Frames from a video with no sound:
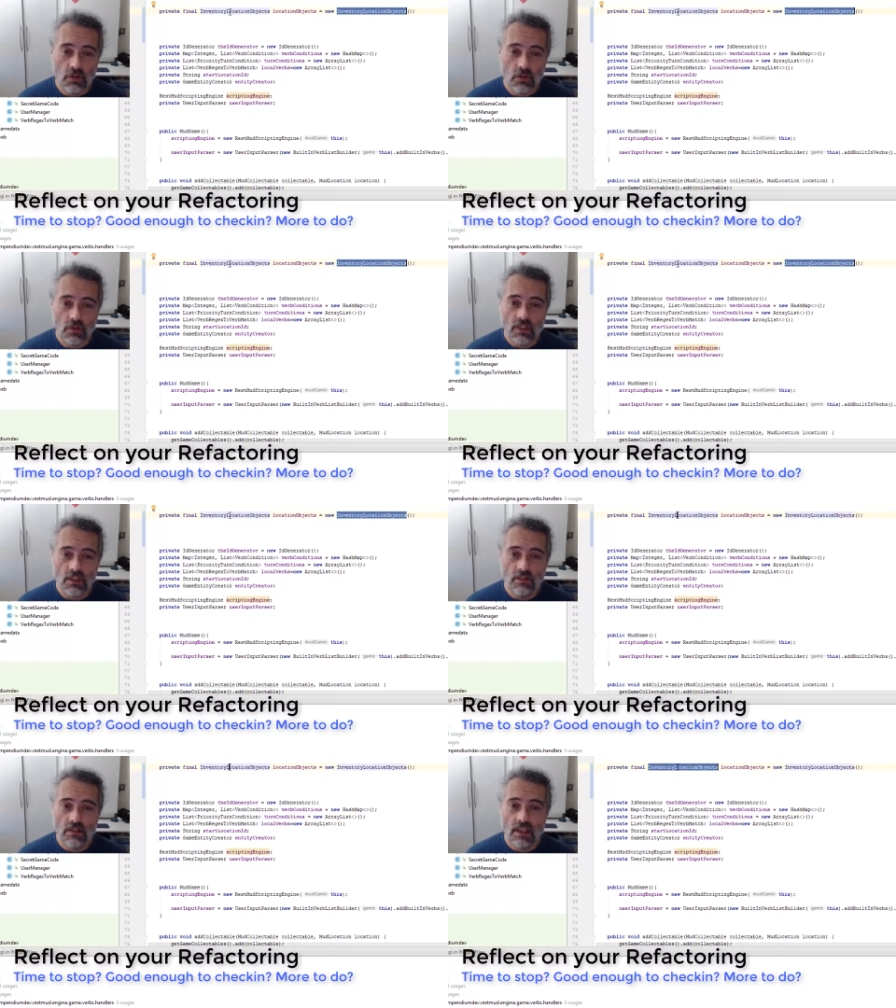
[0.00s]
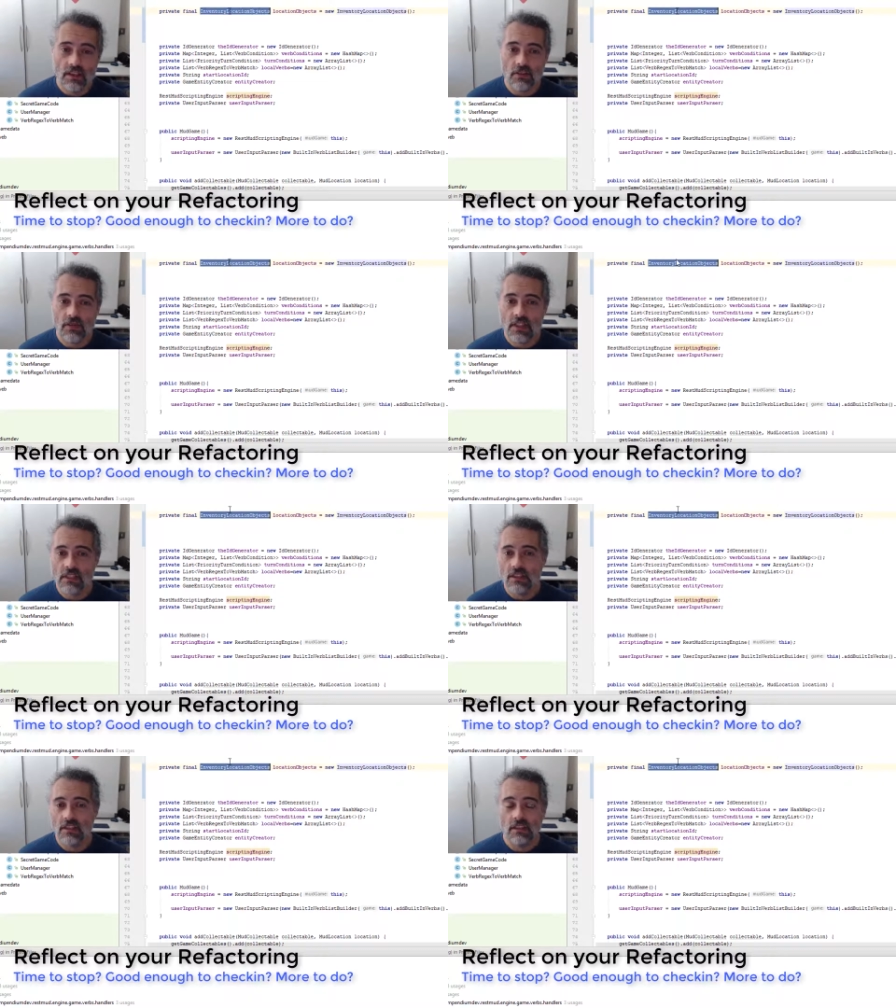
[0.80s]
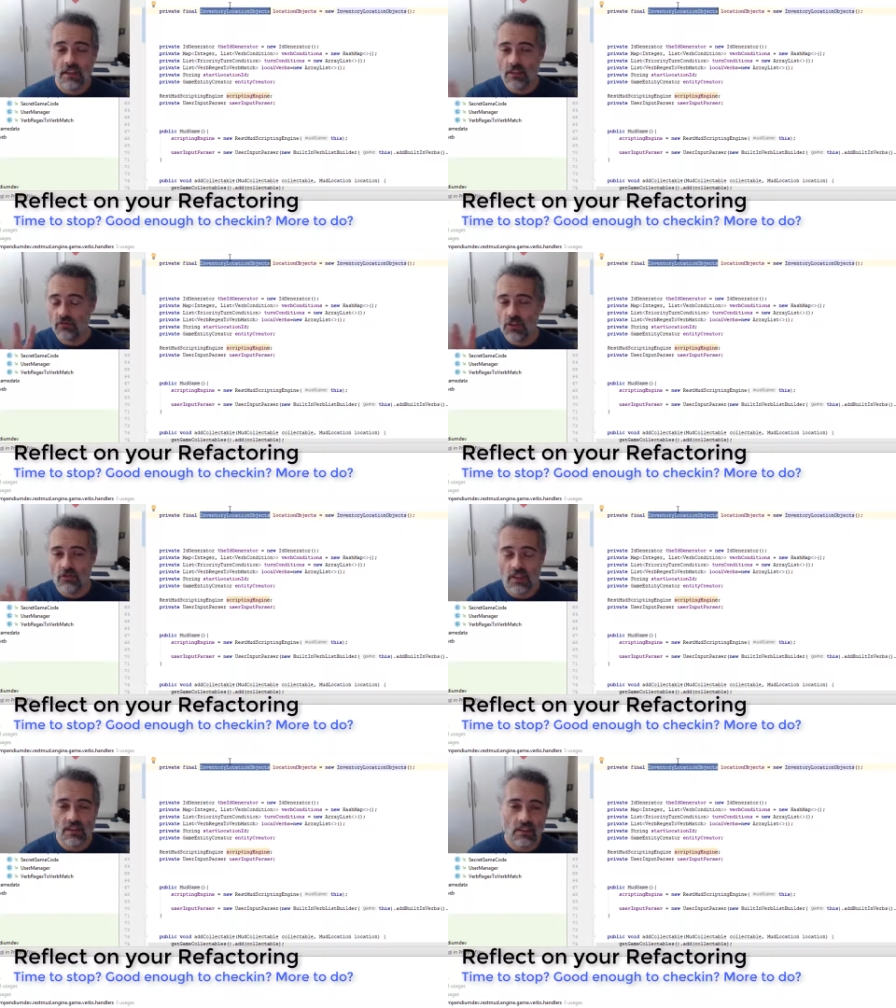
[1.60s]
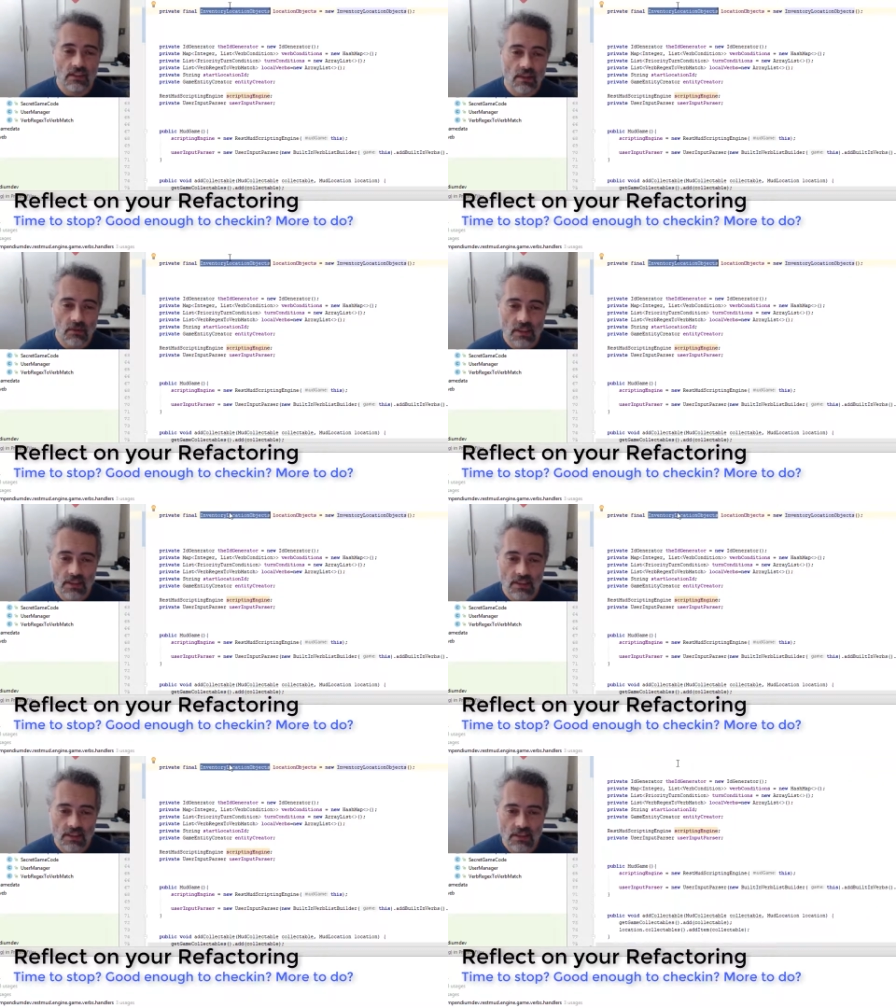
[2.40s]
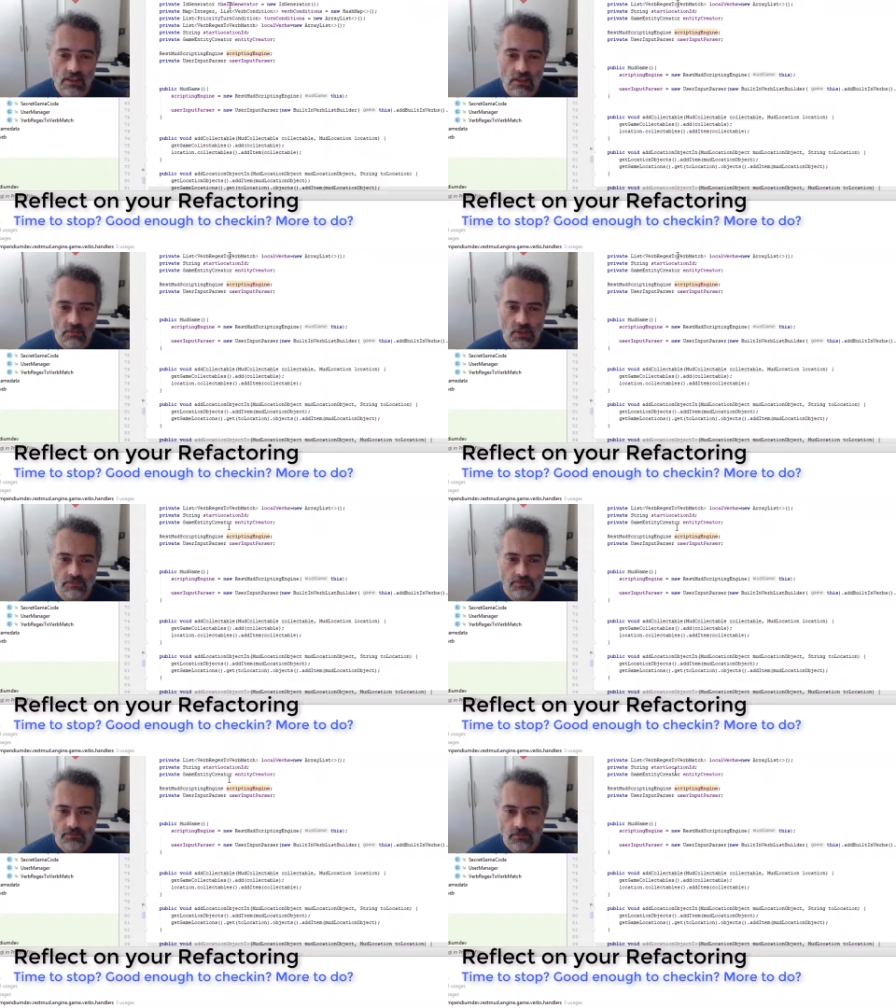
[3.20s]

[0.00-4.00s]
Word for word: to the interface in here. I can restrict things that way. That's nice and simple.